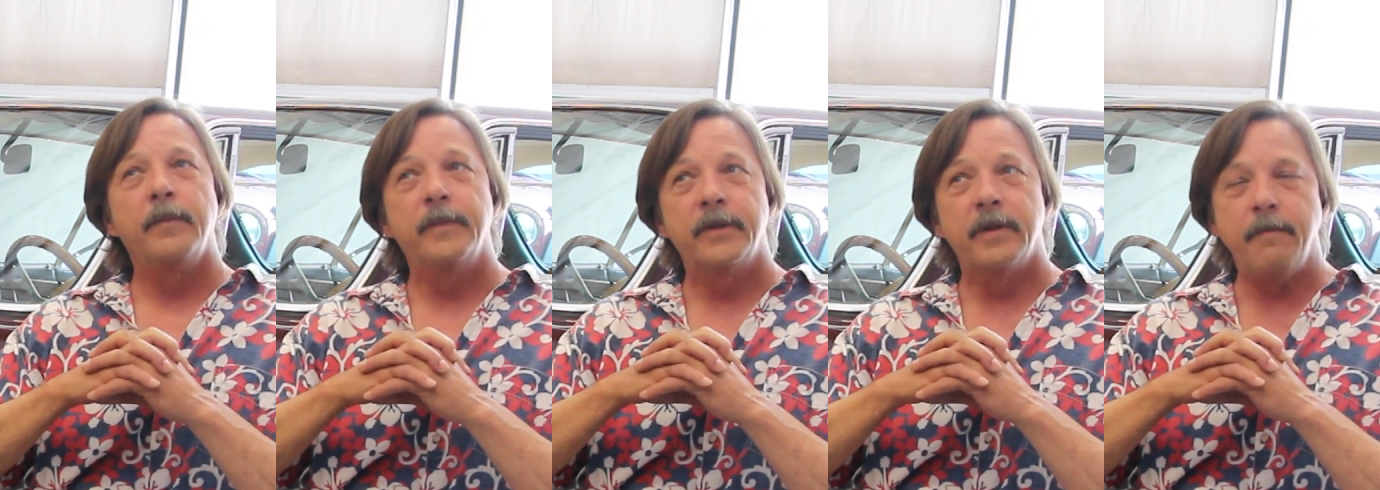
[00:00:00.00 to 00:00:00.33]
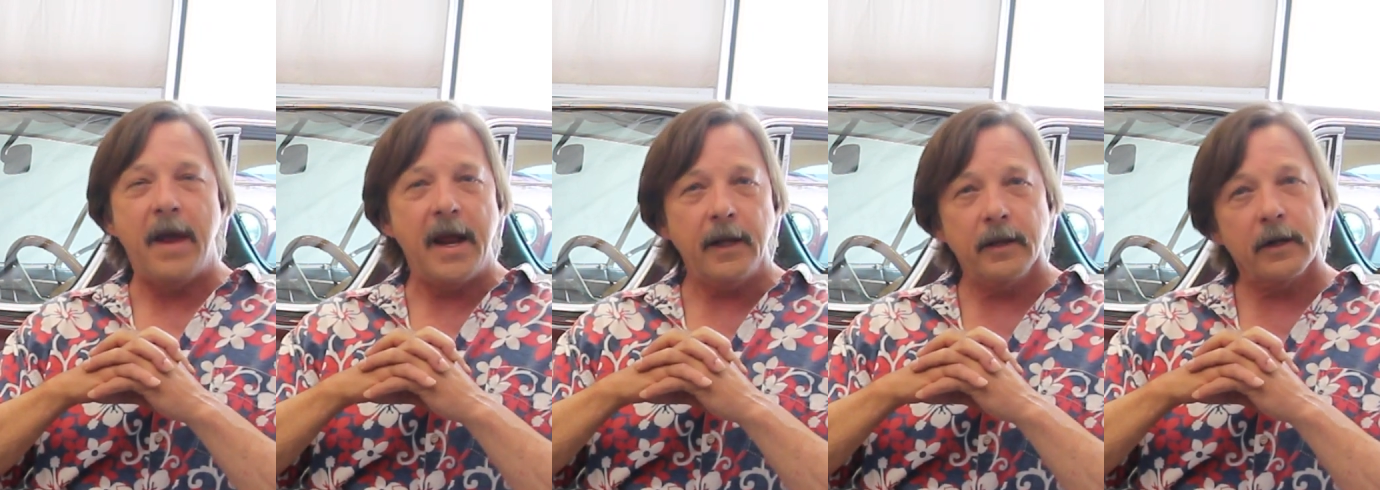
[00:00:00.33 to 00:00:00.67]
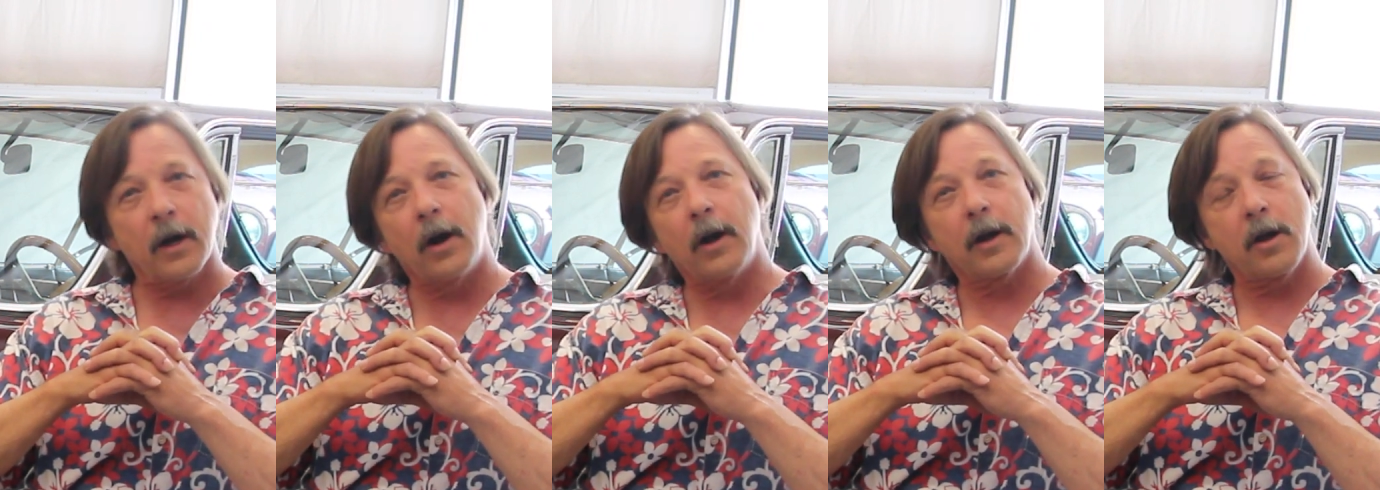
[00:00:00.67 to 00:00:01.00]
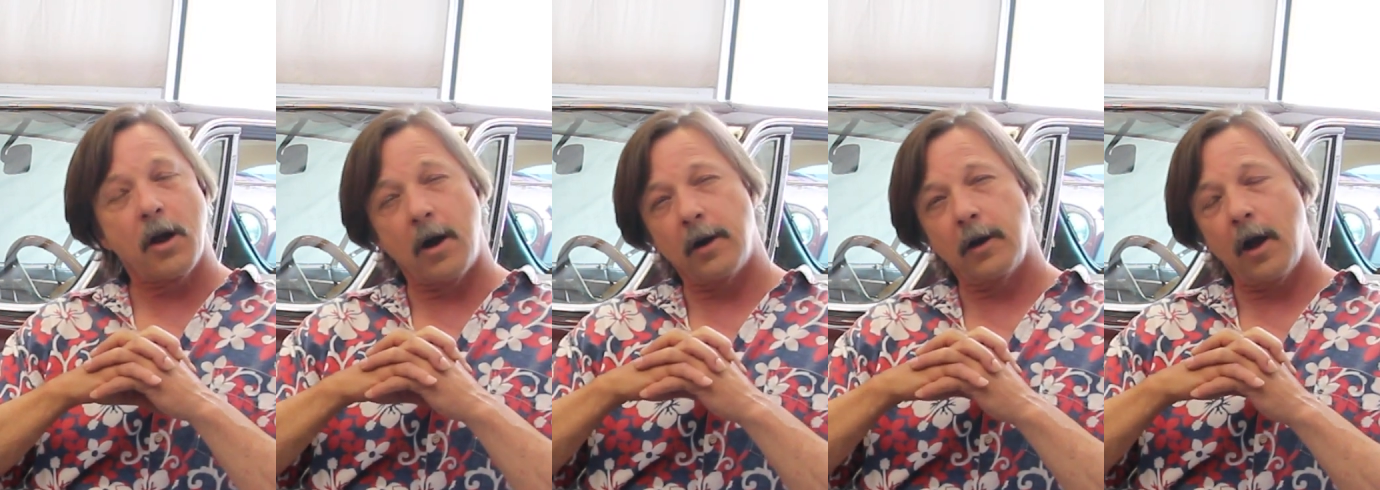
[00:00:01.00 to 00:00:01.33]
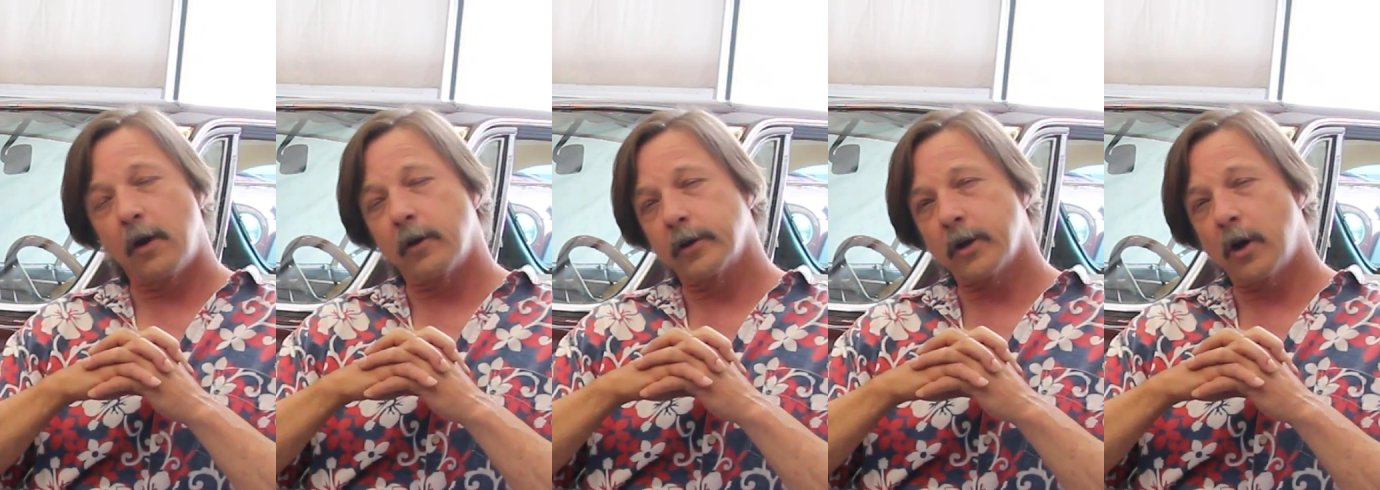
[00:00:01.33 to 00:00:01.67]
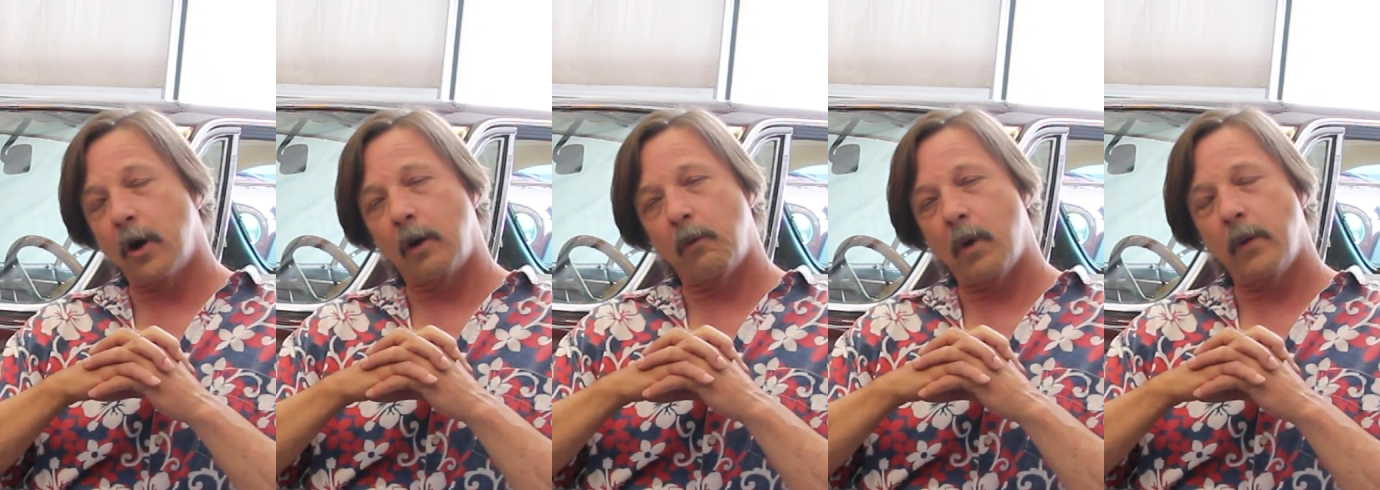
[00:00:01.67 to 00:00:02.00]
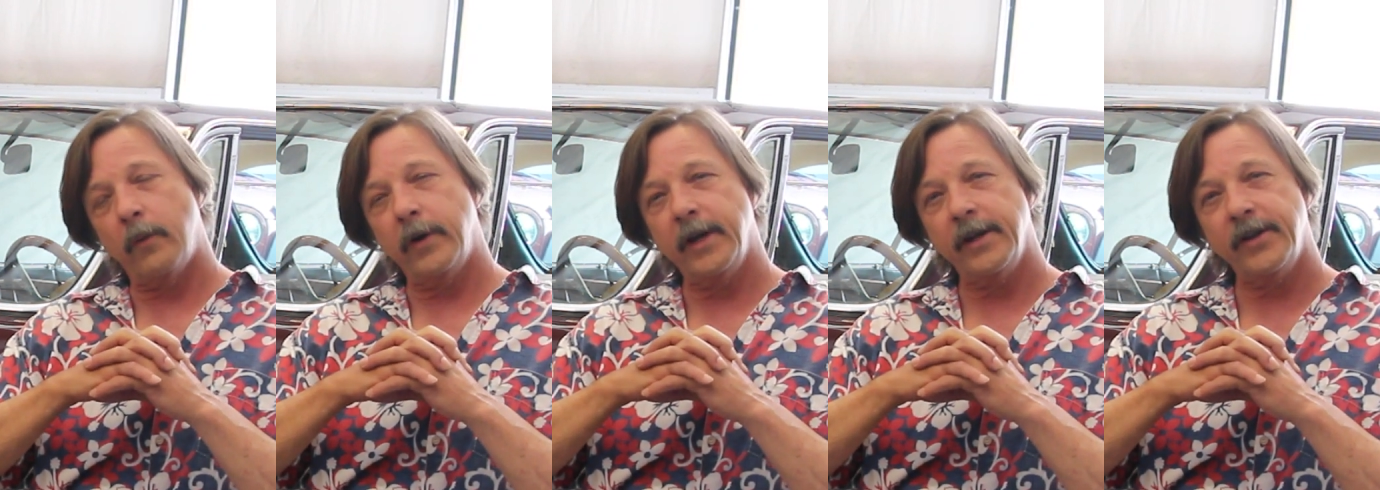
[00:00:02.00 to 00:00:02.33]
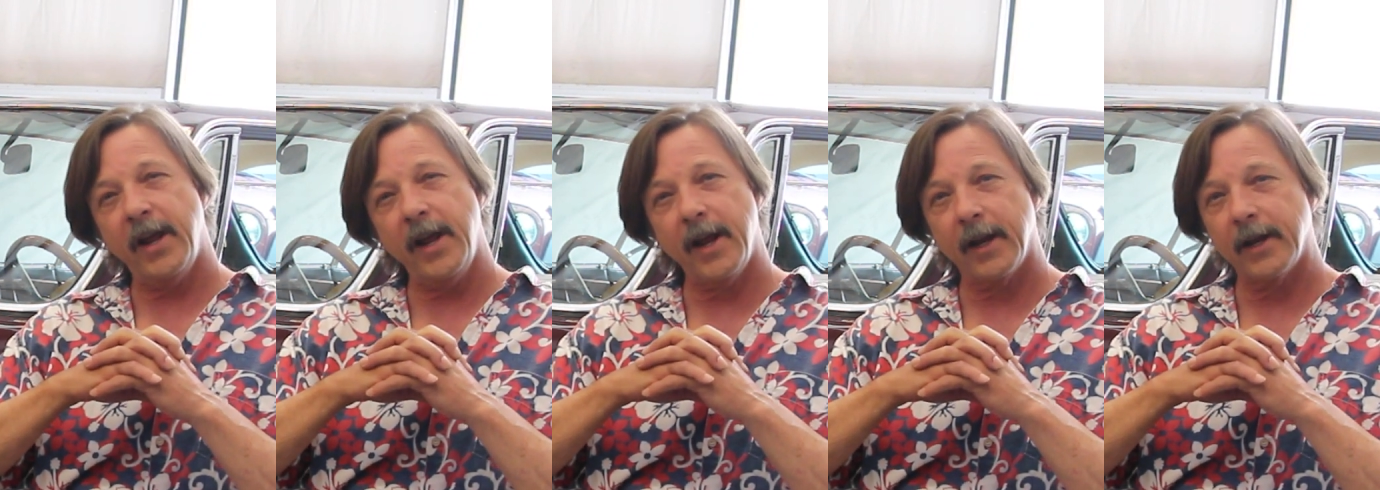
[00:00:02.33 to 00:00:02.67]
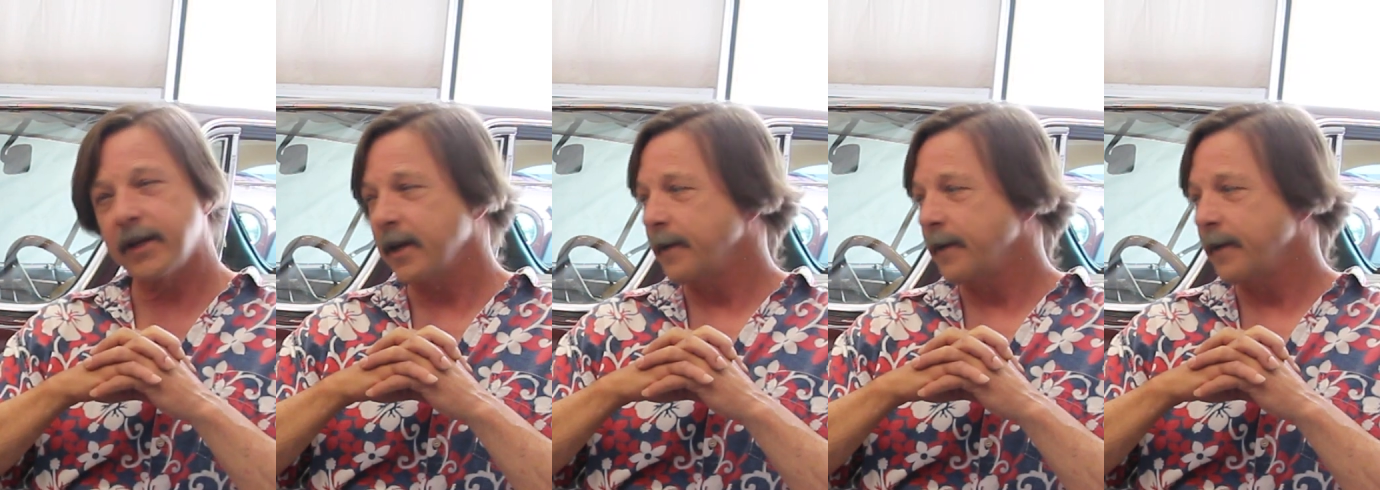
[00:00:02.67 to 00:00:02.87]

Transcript: To make the car a concourse car, what would it take?